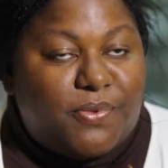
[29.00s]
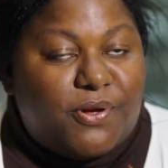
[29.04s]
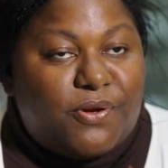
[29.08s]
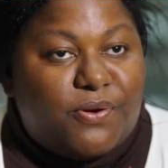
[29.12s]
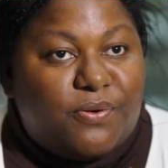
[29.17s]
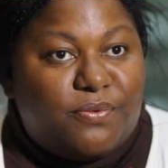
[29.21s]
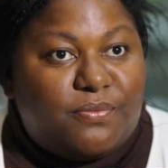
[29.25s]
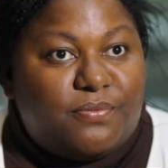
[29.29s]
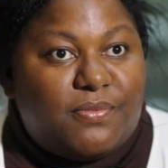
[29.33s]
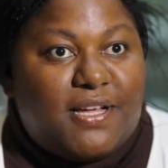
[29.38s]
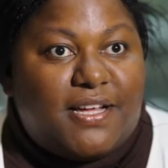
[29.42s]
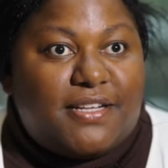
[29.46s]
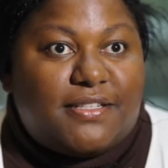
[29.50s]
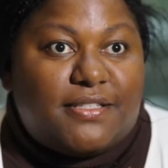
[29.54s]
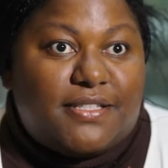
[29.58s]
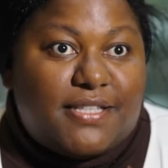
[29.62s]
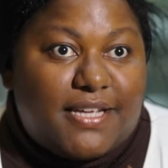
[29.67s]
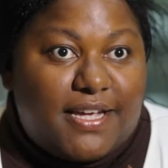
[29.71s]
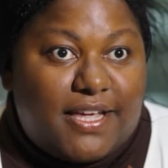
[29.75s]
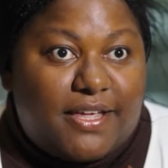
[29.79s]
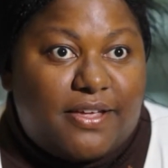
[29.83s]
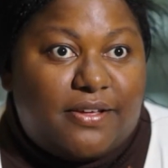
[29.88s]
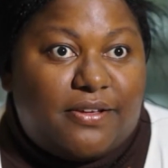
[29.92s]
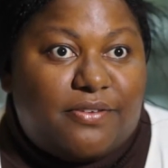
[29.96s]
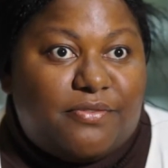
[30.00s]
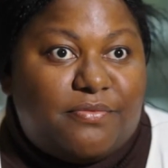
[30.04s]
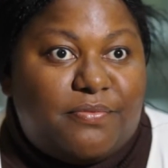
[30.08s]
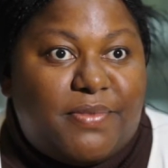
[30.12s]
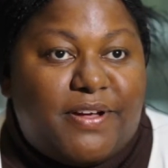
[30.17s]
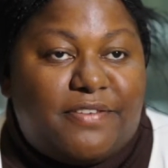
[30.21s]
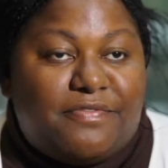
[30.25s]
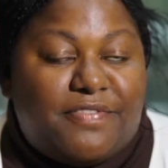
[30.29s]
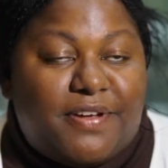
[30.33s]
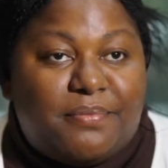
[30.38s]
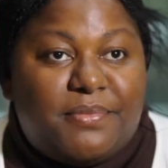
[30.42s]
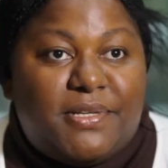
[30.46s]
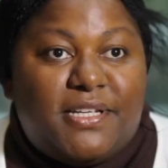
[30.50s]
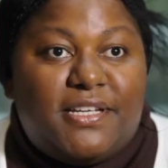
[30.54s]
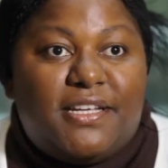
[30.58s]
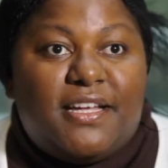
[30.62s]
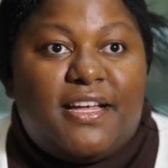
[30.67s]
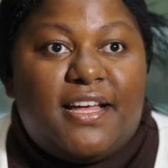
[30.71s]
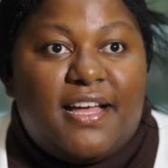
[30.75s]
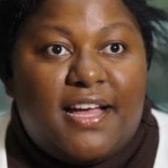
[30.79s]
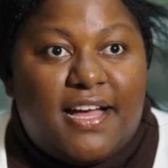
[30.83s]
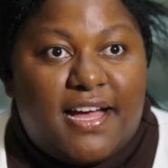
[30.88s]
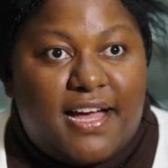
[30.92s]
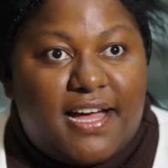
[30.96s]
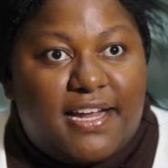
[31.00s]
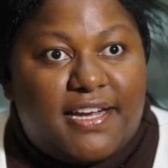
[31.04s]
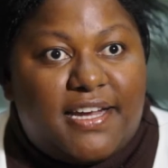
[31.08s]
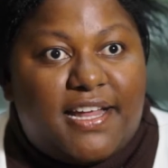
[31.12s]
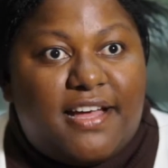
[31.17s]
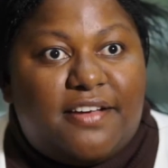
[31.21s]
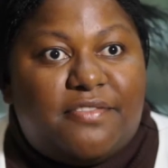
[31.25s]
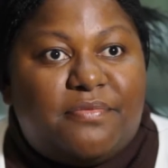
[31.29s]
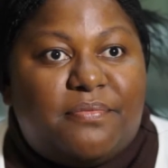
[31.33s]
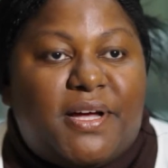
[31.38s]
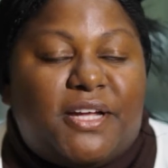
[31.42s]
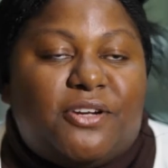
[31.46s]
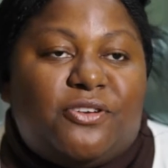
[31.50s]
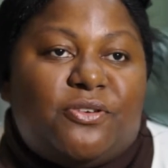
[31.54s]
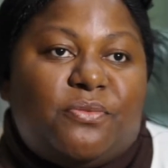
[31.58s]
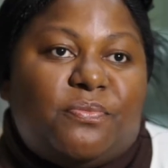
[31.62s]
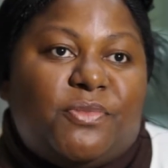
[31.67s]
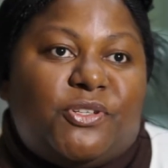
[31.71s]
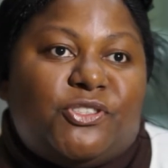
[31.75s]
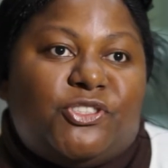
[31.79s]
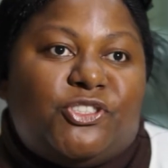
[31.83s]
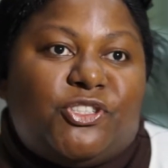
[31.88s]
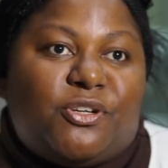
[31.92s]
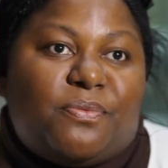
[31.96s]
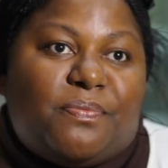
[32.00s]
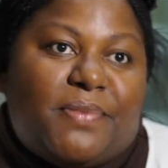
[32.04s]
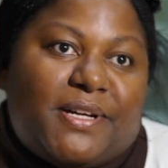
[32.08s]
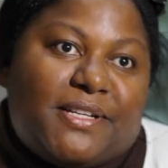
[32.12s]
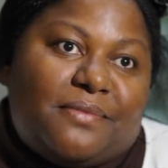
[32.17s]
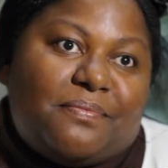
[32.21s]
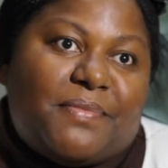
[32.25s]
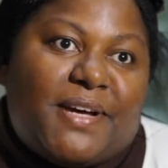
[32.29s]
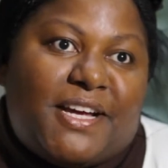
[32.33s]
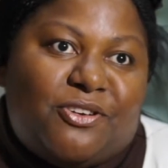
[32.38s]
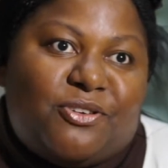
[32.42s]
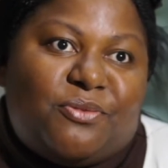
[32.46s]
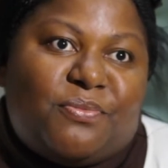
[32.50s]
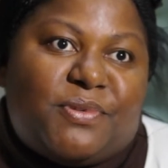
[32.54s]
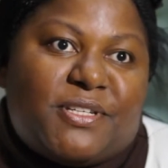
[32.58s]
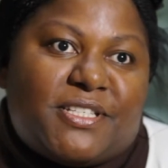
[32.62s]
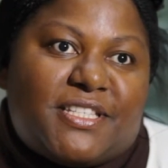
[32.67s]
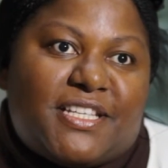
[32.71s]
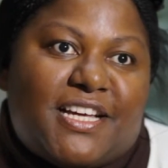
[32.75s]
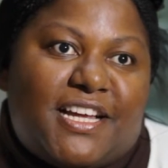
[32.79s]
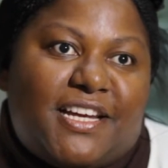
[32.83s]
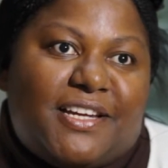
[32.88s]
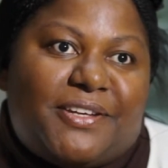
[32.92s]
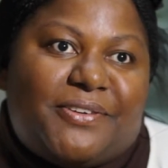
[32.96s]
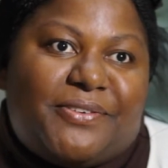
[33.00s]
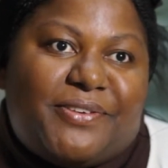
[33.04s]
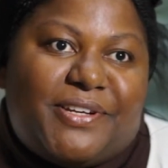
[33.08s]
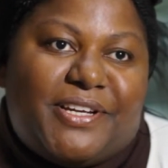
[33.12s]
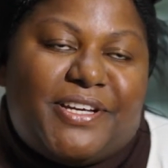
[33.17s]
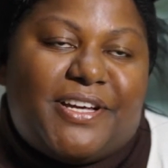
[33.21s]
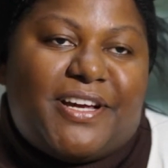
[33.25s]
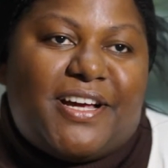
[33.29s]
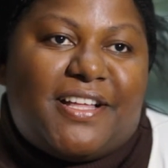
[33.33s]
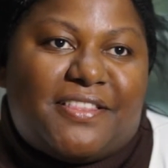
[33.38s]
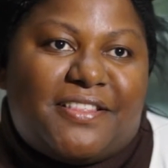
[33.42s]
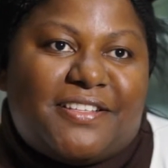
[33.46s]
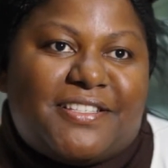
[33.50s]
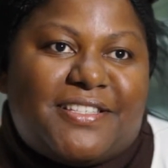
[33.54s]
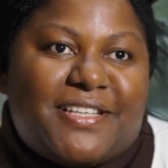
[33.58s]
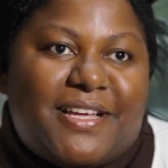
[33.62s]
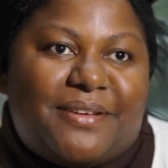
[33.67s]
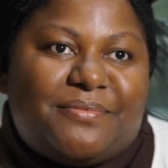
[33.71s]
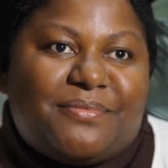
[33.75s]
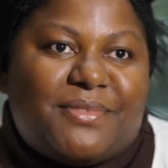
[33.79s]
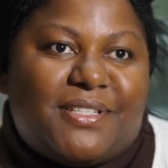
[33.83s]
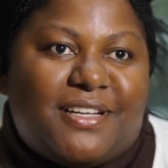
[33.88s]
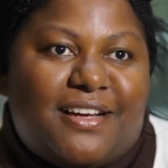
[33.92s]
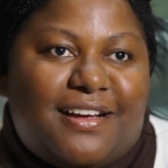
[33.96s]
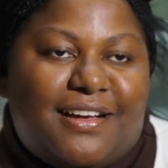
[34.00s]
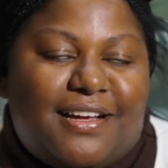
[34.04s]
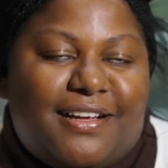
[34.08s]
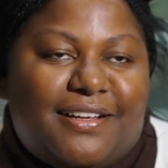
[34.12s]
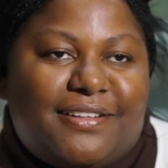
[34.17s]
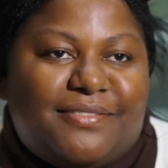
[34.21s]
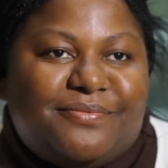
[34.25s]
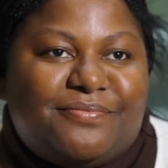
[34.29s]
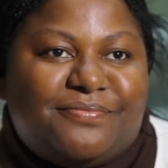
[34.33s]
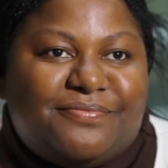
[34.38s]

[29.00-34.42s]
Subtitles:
home and take care of my family and have my normal job and my normal salary at the same time.